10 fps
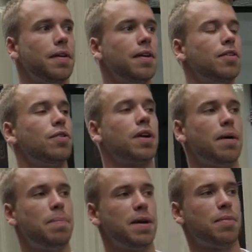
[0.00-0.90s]
Do you want to
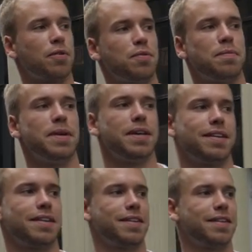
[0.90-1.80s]
come beatbox with me?
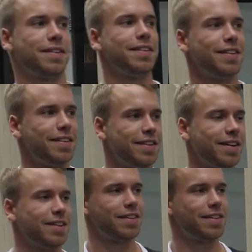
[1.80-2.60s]
Yeah?